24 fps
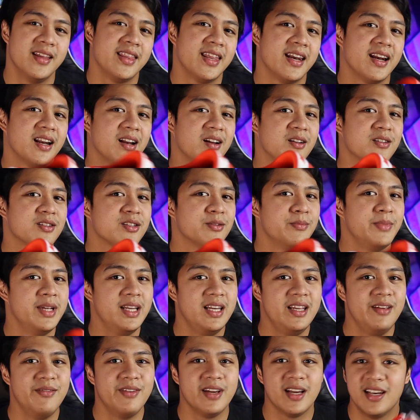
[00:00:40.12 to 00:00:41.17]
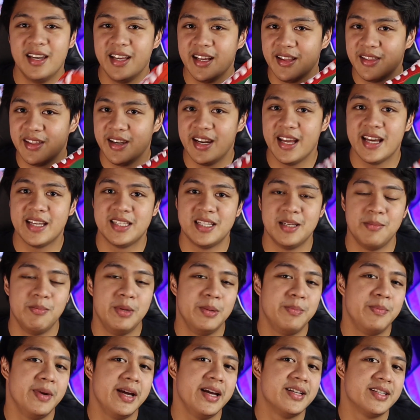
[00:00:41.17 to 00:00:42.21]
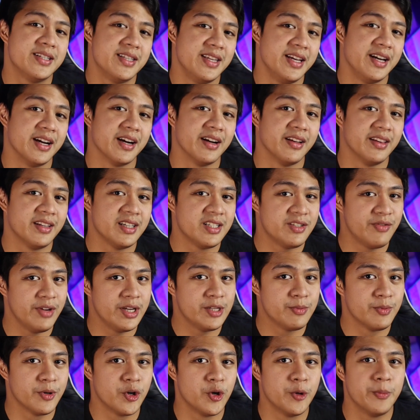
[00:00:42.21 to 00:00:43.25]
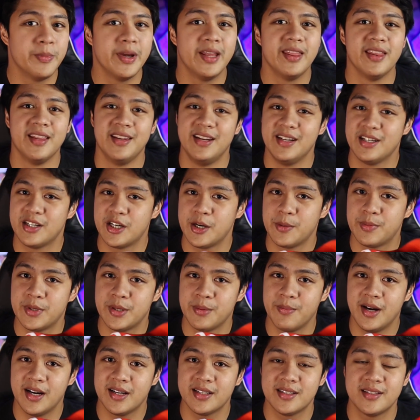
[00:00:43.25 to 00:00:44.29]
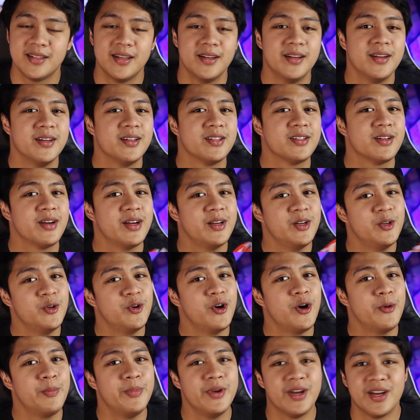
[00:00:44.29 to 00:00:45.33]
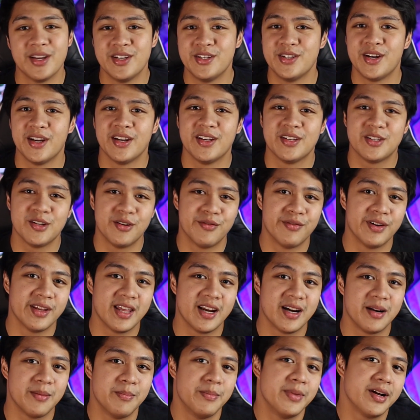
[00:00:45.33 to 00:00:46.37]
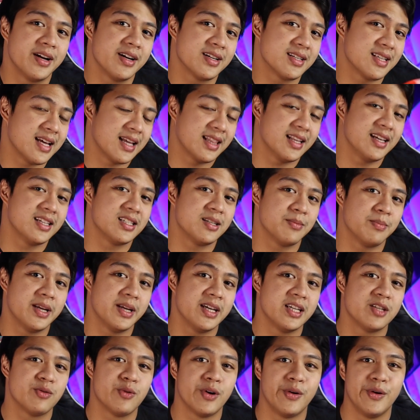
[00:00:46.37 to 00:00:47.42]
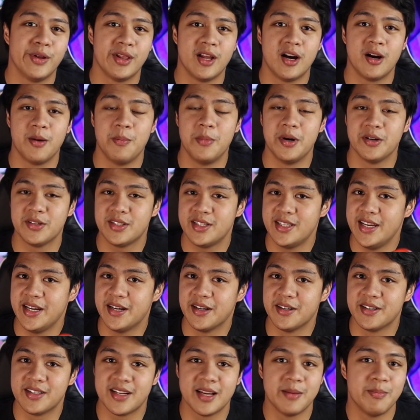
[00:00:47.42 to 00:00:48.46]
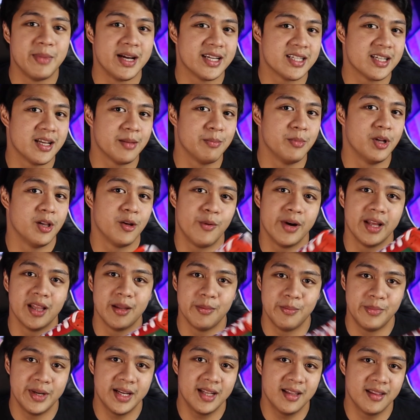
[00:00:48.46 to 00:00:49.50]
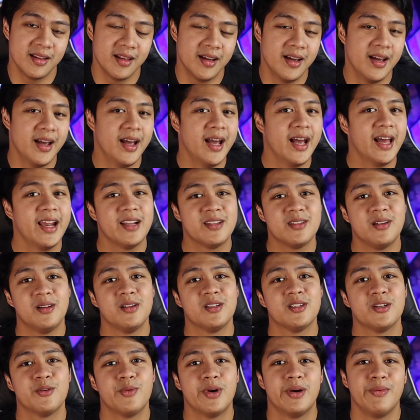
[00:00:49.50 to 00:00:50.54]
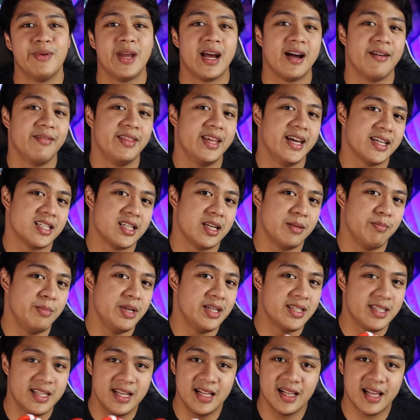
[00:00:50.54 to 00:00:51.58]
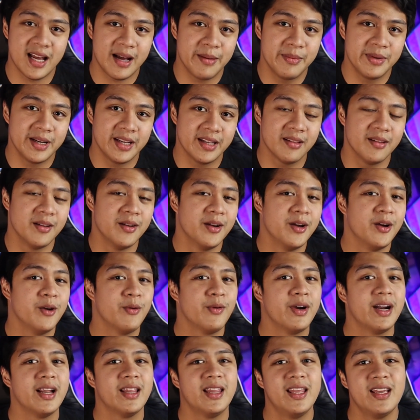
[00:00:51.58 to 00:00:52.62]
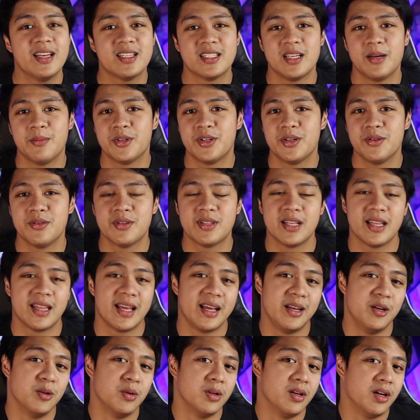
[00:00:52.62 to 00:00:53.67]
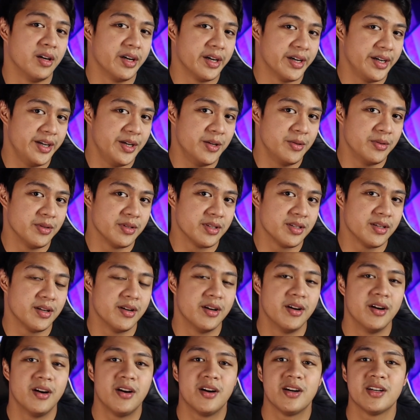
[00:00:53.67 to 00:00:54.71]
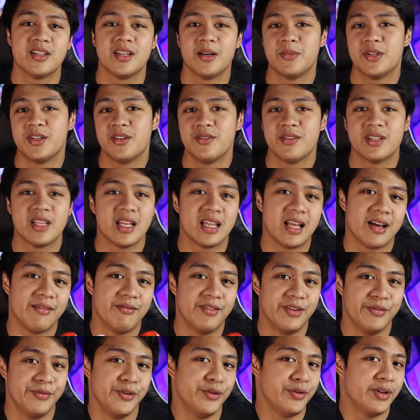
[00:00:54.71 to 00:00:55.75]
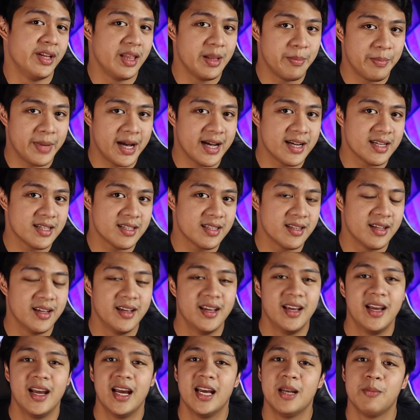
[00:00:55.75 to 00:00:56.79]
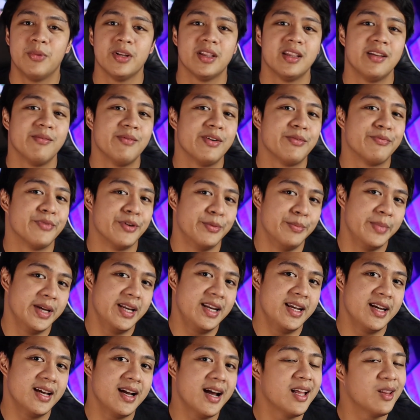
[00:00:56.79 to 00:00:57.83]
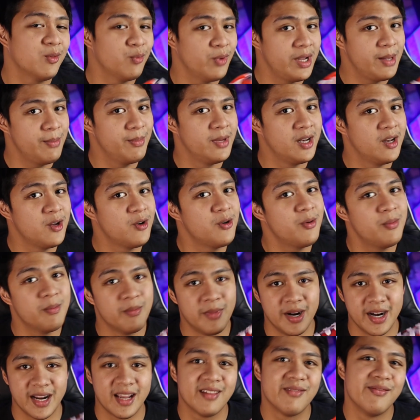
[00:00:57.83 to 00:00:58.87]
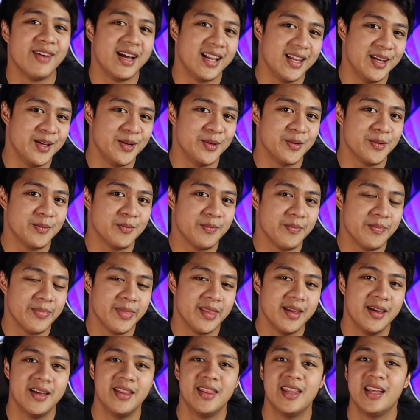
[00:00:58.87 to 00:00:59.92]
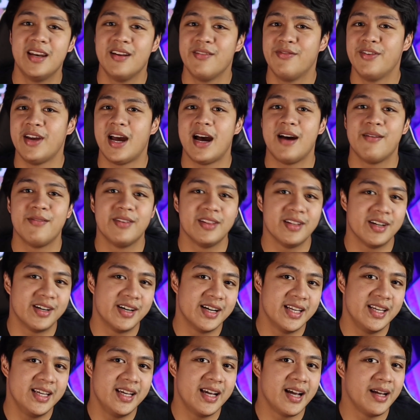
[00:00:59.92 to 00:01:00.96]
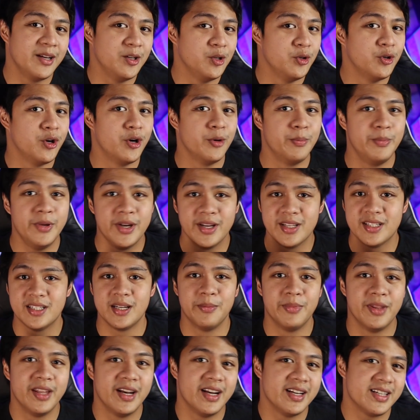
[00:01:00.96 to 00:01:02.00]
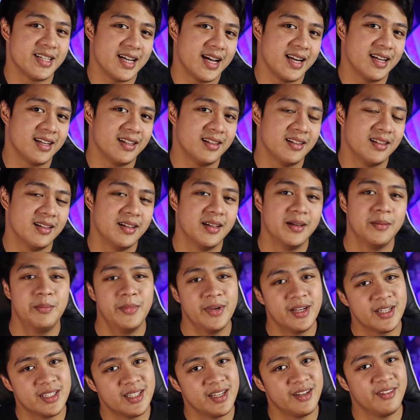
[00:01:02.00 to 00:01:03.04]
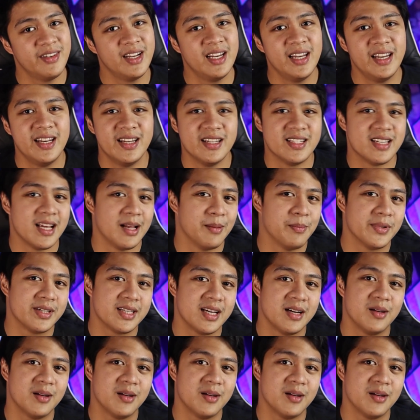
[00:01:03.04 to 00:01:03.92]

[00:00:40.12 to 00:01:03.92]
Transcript: Then I'll also be leaving a link to the SNBPH Sneaker Hunters Facebook group in the description box, so I do hope you can join us over there because that is a place where we talk about sneakers and basketball quite a bit, and it's also where we have the SNB Steel Cabinet, where I take some shoes that I no longer use, or some shoes that I've reviewed in the past, and put them up for bidding at way below market value. Then if you haven't already, I do hope you can sub to the channel because it really does help us